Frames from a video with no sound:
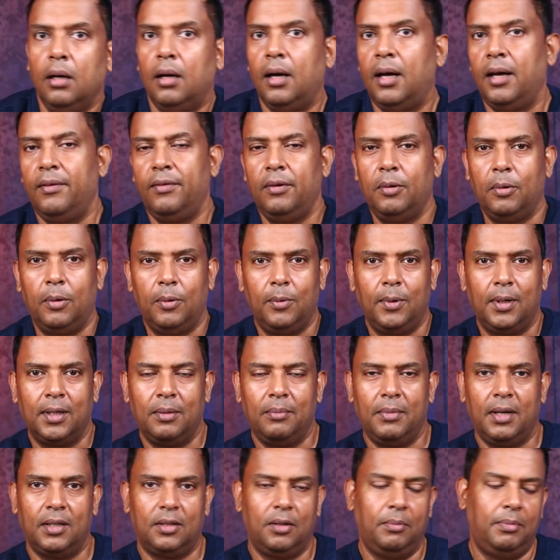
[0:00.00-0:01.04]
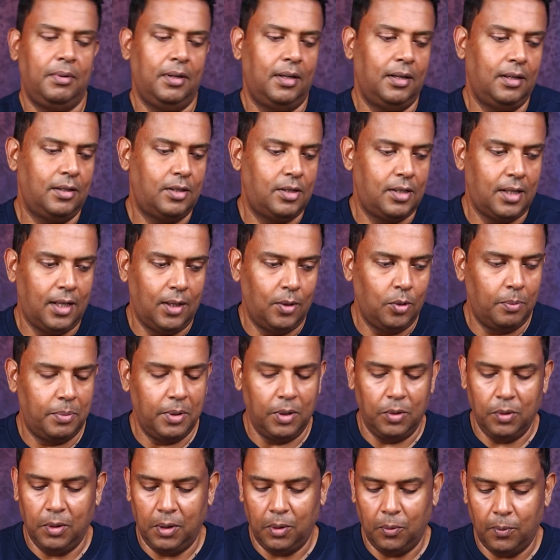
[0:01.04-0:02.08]
Hi everyone, welcome back to P-Rich. I hope
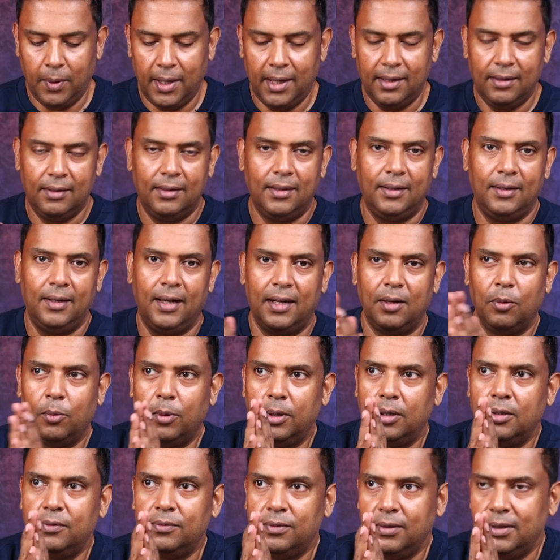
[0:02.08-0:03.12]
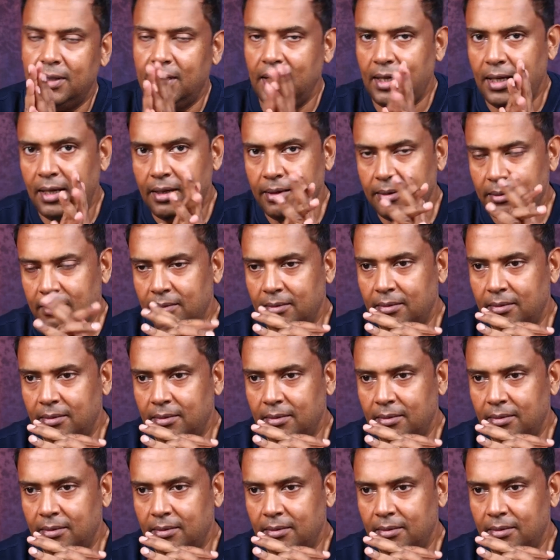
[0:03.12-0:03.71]
you're doing well and you had a wonderful day.